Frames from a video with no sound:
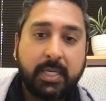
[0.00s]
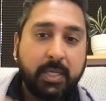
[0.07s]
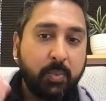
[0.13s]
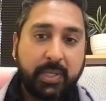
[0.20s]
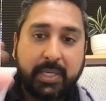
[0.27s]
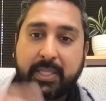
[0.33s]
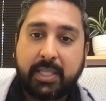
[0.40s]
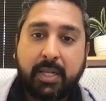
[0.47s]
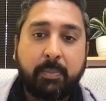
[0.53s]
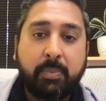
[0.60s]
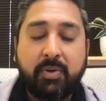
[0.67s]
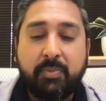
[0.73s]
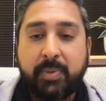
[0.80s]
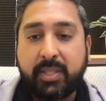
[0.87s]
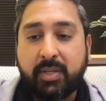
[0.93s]
We get that
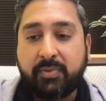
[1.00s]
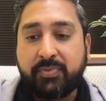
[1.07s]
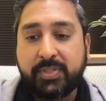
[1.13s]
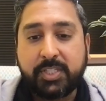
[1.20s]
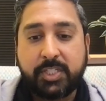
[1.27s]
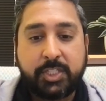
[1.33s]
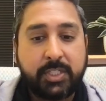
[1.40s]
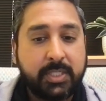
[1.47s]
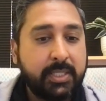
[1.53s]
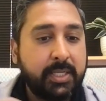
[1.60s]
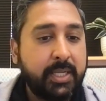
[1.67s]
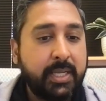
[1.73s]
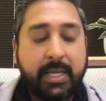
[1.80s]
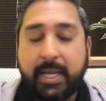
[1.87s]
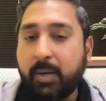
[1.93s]
approved by their physician,
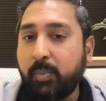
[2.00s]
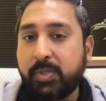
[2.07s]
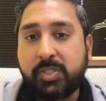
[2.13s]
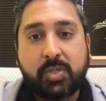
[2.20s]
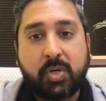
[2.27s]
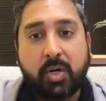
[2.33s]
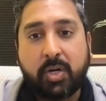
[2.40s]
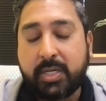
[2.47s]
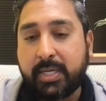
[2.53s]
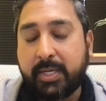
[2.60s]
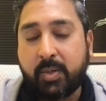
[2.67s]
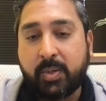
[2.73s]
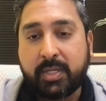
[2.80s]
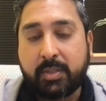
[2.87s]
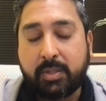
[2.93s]
and we start
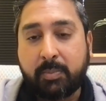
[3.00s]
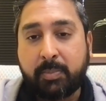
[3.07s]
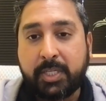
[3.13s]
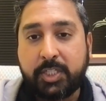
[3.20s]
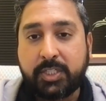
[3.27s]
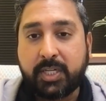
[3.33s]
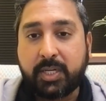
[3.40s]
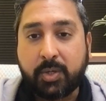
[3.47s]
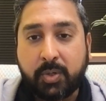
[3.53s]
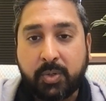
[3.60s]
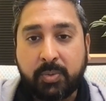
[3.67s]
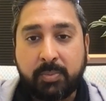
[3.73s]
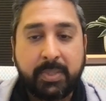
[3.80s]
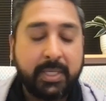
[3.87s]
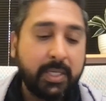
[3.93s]
interacting with the patient at
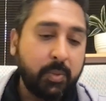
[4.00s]
home.